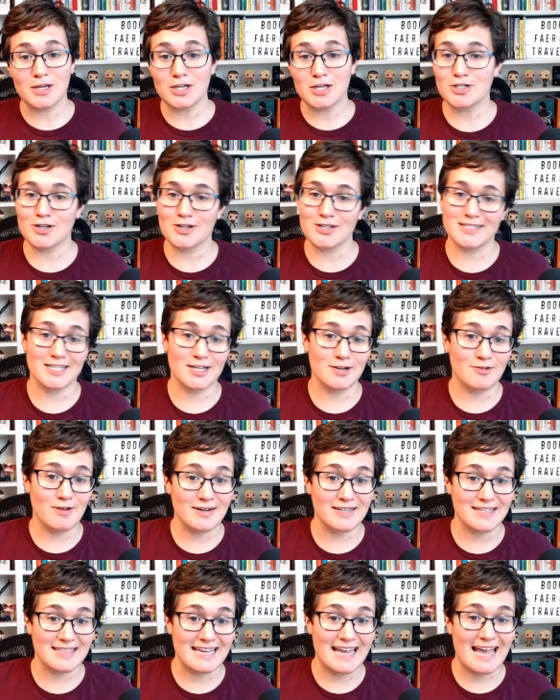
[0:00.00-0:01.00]
Be sure to stick
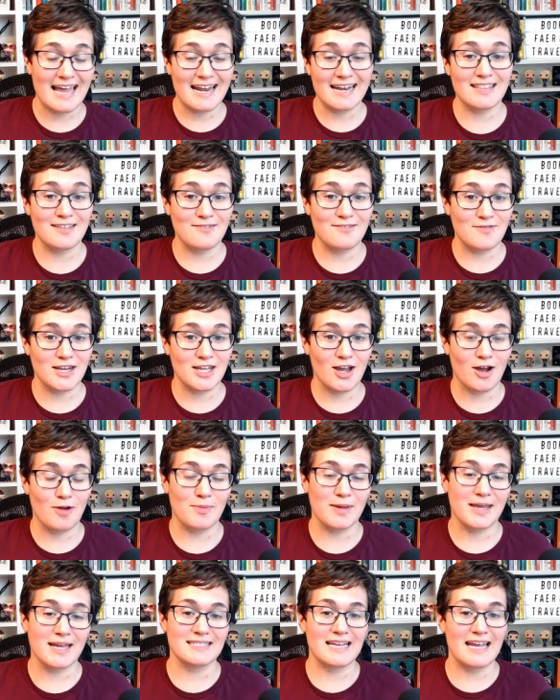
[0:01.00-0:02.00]
around to the end of the
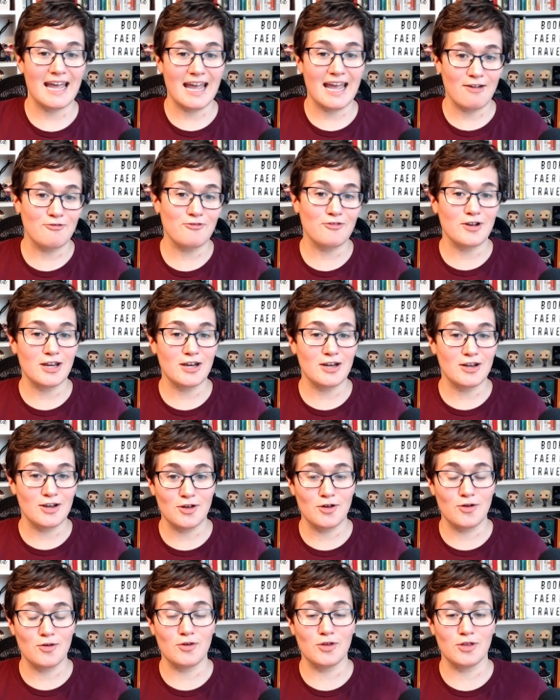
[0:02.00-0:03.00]
video because at every
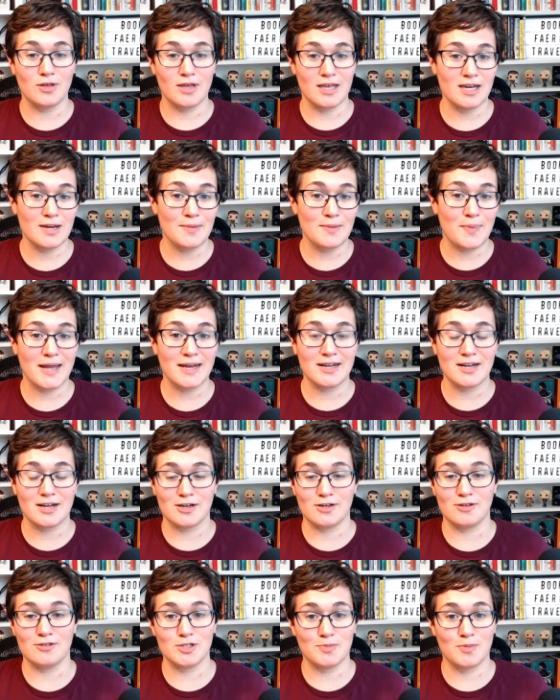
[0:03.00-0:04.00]
new
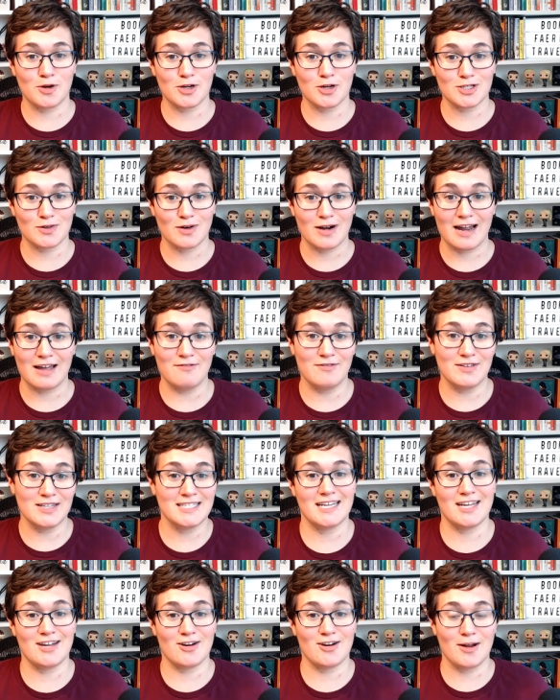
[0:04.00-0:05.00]
independent and used bookstore I
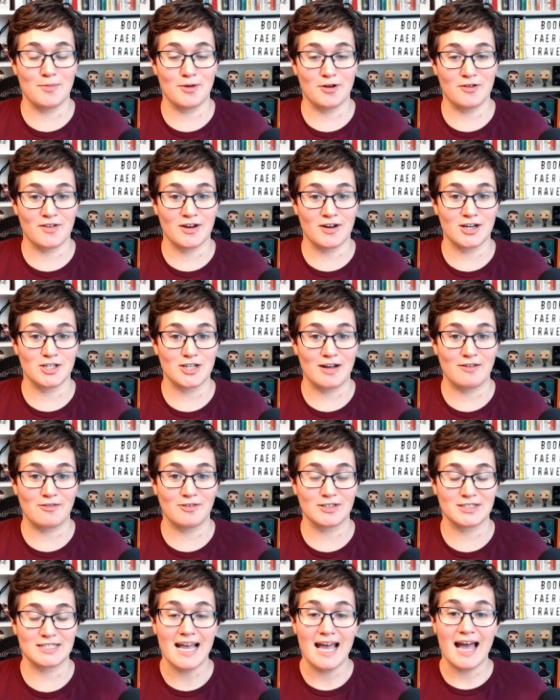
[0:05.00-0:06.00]
visit here on Book Faerie
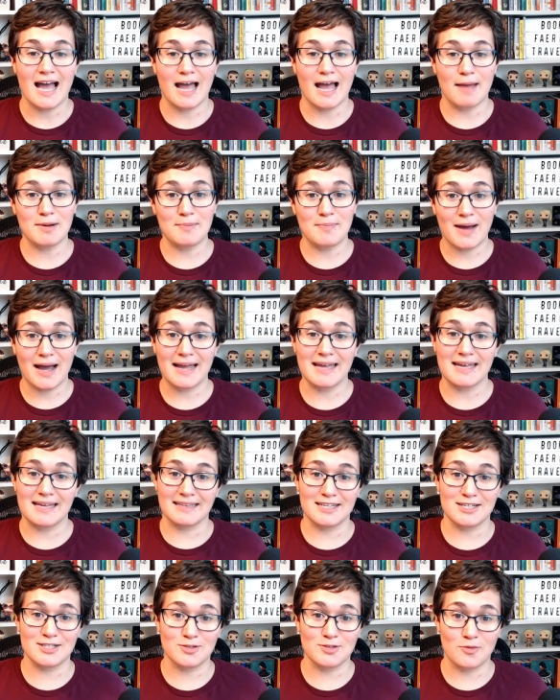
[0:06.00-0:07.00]
Travels, I'm going to buy
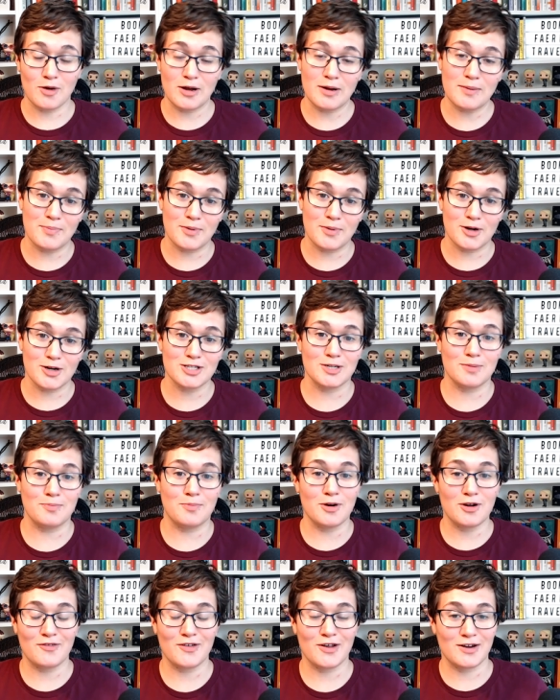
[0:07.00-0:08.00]
at least one book to
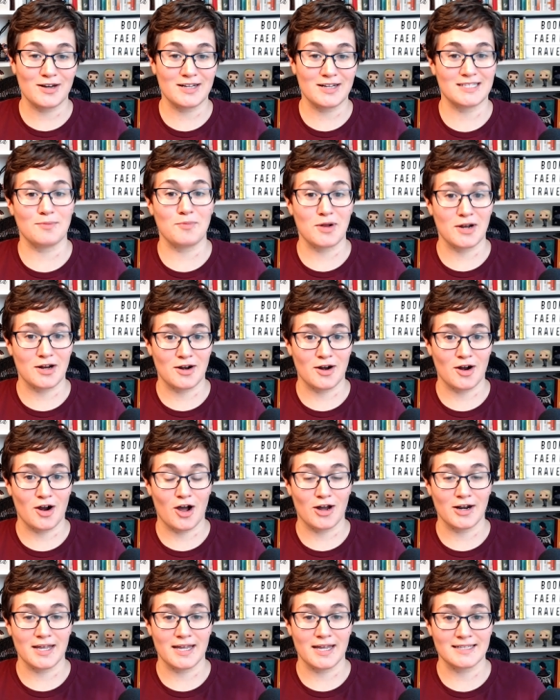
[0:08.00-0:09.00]
book fairy to someone in our
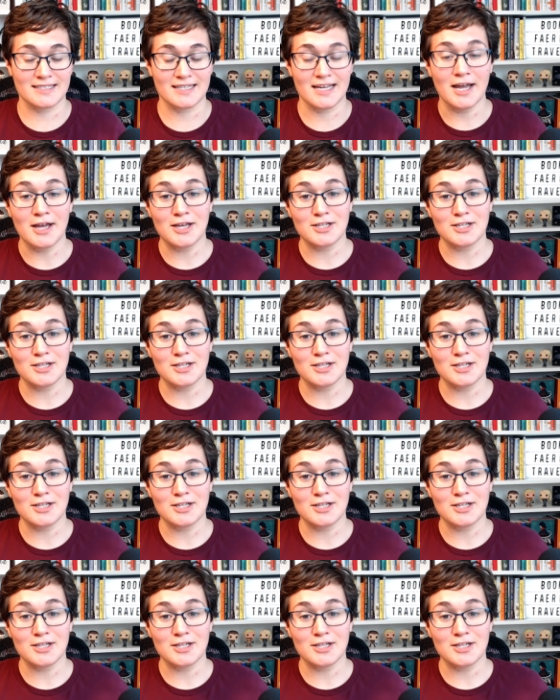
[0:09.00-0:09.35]
audience.